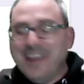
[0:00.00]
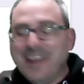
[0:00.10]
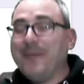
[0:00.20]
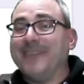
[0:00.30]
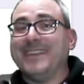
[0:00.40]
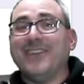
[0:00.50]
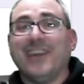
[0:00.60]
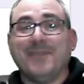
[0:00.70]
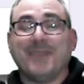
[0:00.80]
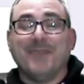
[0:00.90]
Man, they know how
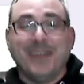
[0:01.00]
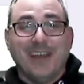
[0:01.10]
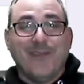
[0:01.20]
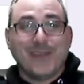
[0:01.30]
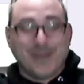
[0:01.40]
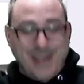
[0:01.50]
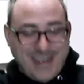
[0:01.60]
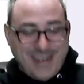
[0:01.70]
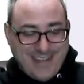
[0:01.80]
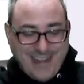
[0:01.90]
to make money off us,
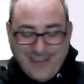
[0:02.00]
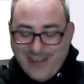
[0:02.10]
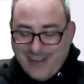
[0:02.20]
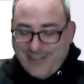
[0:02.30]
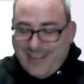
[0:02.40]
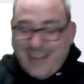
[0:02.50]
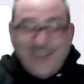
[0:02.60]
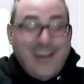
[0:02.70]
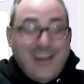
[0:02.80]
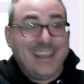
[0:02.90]
right? They know how
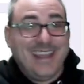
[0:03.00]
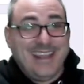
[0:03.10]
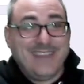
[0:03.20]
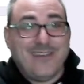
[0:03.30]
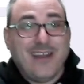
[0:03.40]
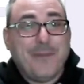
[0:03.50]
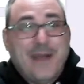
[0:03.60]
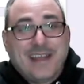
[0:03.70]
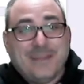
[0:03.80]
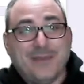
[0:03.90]
to get into our
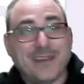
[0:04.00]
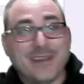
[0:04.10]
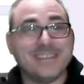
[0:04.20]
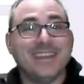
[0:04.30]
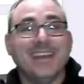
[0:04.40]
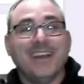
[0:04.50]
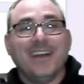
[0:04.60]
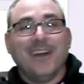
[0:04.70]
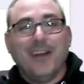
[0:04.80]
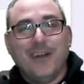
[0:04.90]
pocketbook.
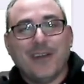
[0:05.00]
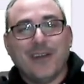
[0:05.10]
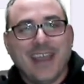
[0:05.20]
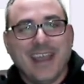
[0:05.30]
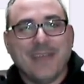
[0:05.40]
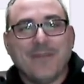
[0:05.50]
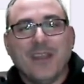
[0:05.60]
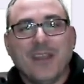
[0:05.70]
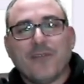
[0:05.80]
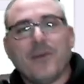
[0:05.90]
Okay.
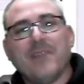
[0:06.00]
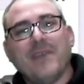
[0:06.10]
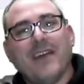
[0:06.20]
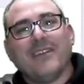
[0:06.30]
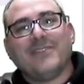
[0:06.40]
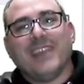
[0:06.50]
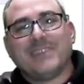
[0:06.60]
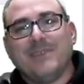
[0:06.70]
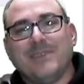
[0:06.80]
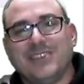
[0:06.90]
What amount of
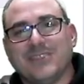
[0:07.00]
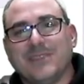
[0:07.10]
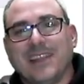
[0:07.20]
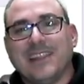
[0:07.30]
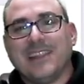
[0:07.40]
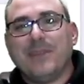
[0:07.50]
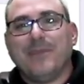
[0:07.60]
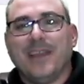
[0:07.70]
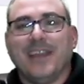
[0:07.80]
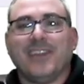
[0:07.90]
text messages would the unlimited
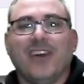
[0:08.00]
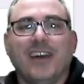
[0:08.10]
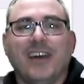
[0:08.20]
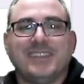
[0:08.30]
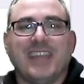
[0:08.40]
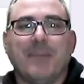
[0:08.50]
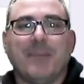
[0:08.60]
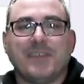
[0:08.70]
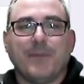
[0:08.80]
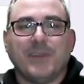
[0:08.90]
plan cost the same
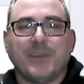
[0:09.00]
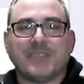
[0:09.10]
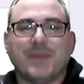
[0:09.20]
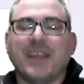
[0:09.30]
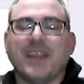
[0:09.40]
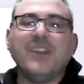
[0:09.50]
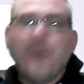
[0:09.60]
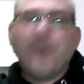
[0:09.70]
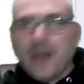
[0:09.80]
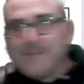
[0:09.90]
as the per text plan? You know
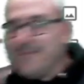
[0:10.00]
what?